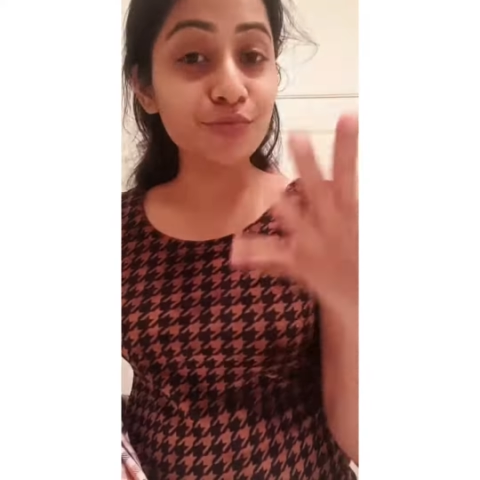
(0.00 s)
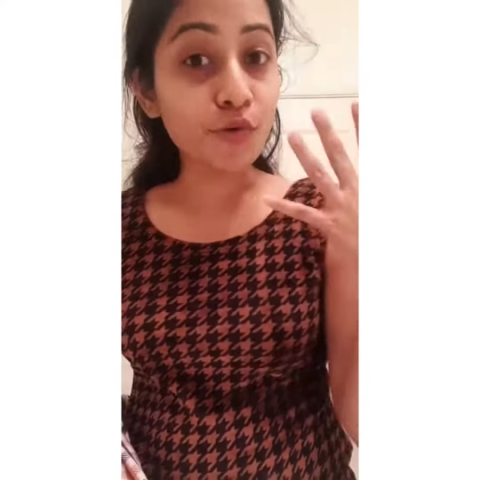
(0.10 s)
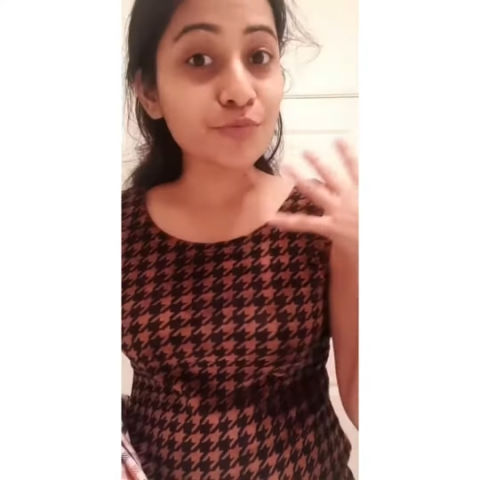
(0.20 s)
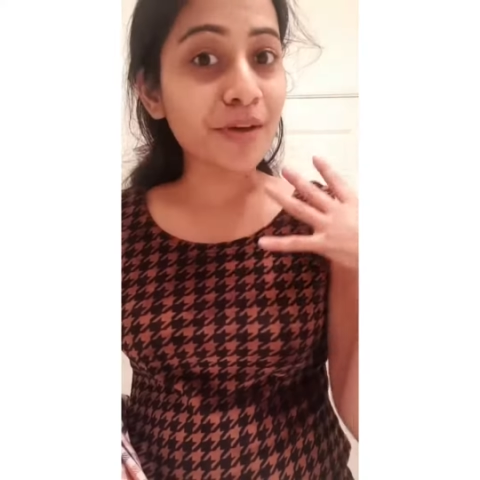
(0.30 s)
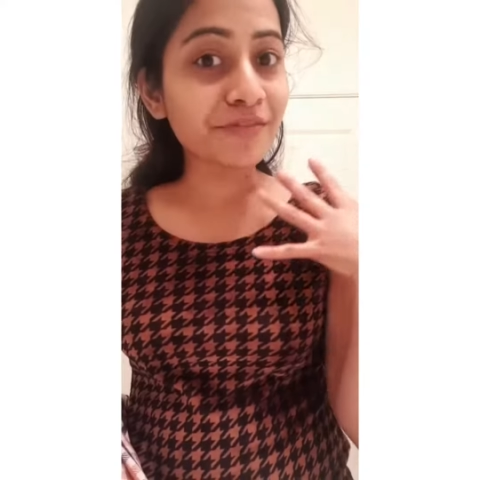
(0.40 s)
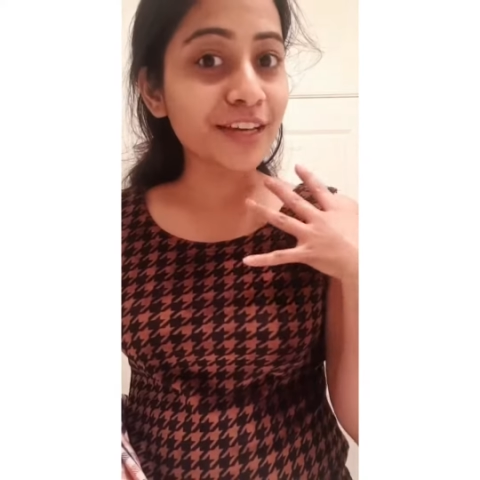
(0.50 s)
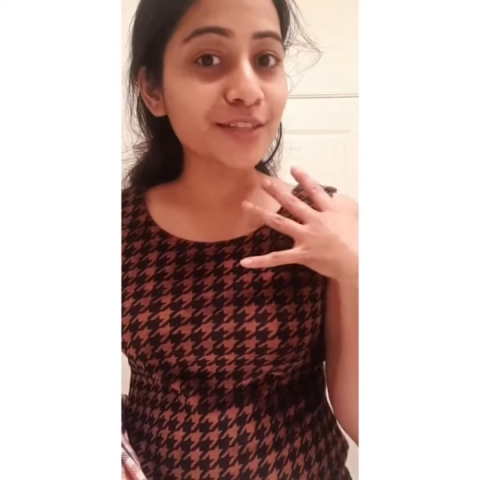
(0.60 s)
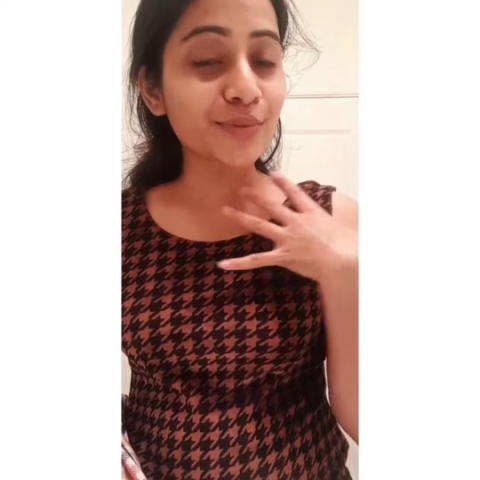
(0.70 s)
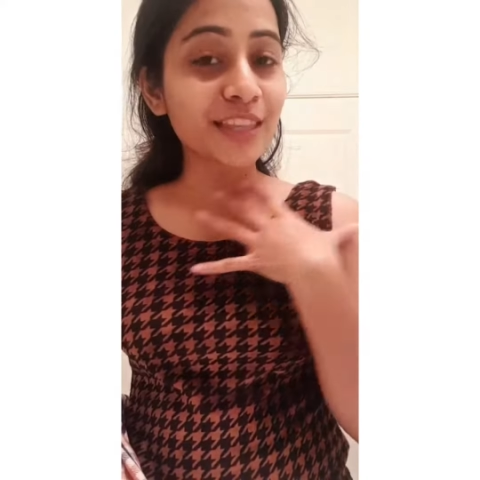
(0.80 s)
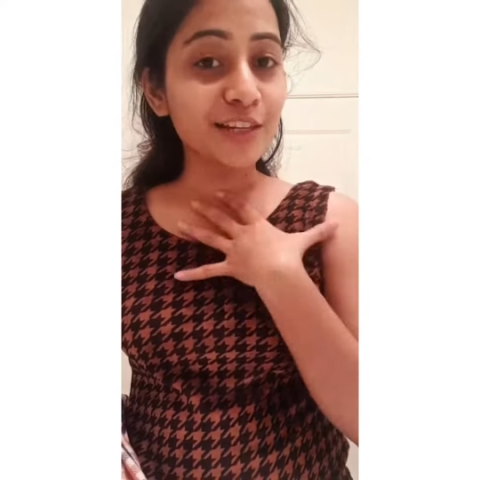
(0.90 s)
Wash my
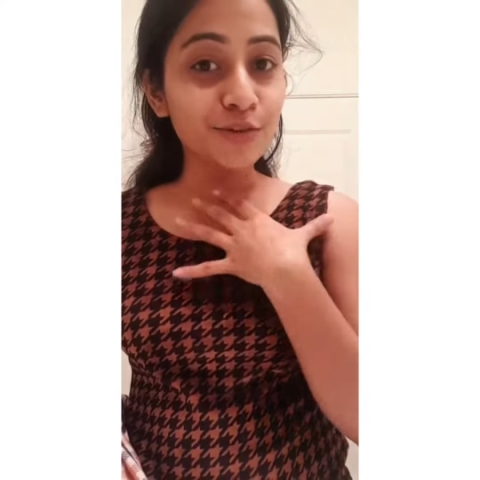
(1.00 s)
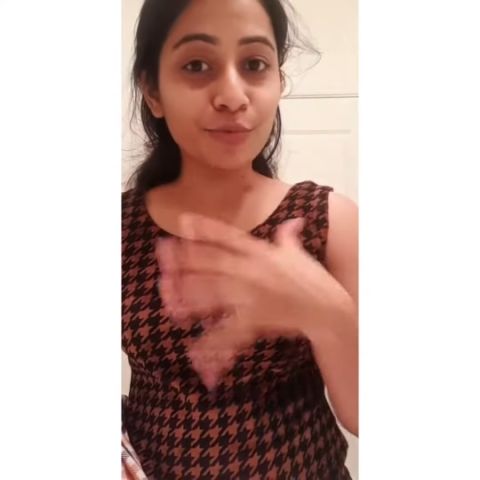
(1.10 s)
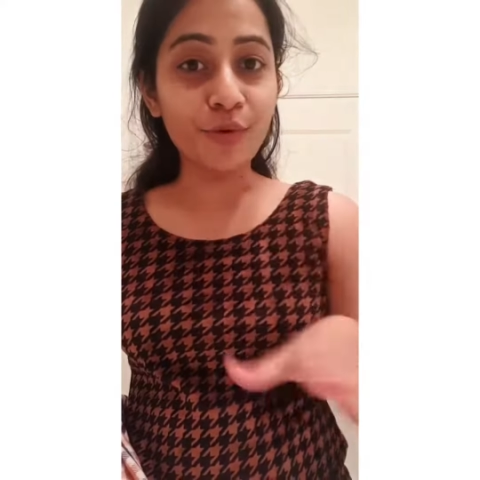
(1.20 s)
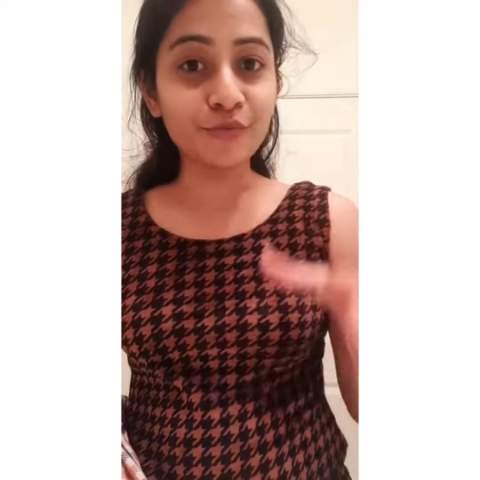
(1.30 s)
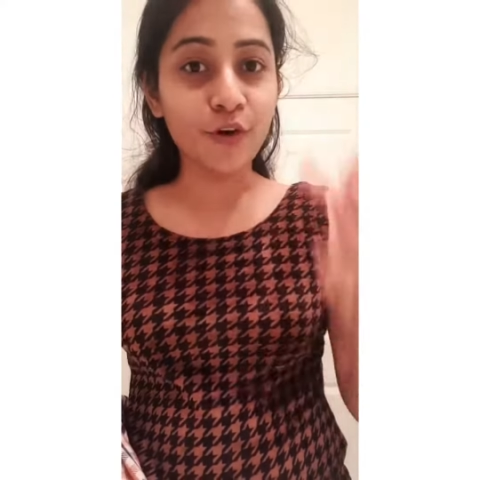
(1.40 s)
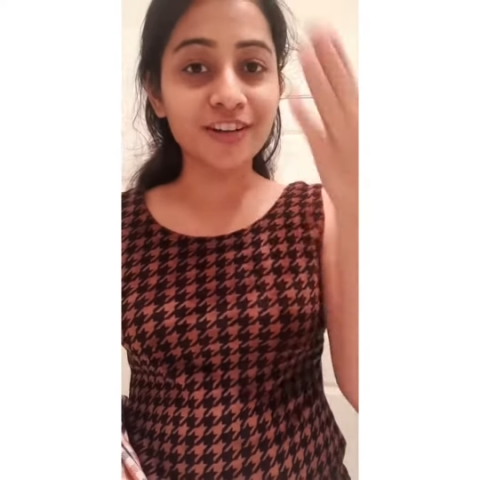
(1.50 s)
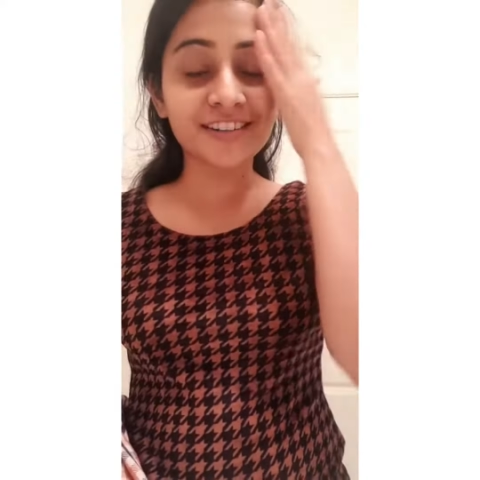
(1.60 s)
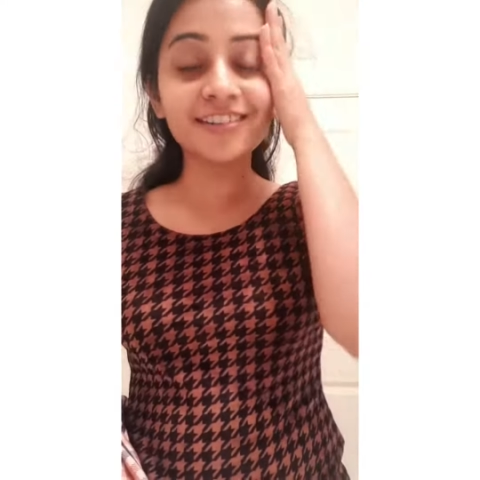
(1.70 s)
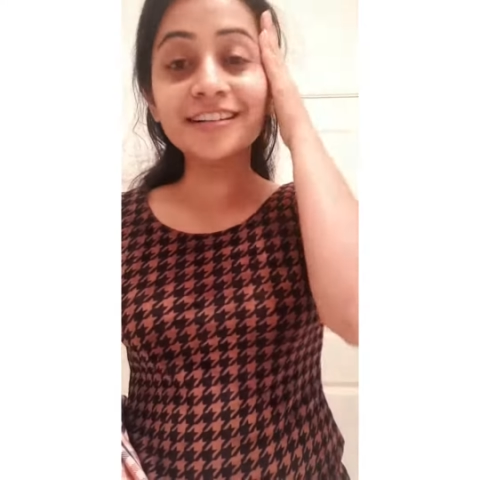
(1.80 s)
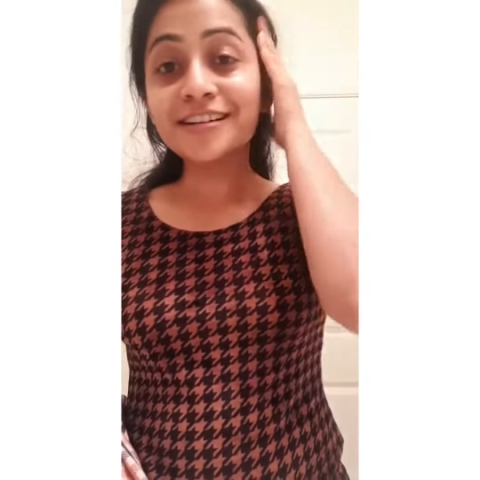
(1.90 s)
face with the lukewarm
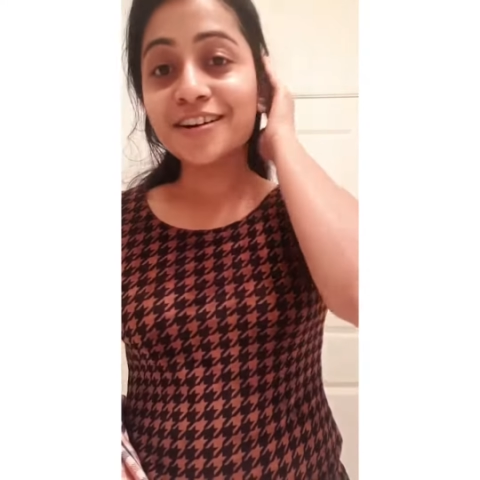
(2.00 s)
water.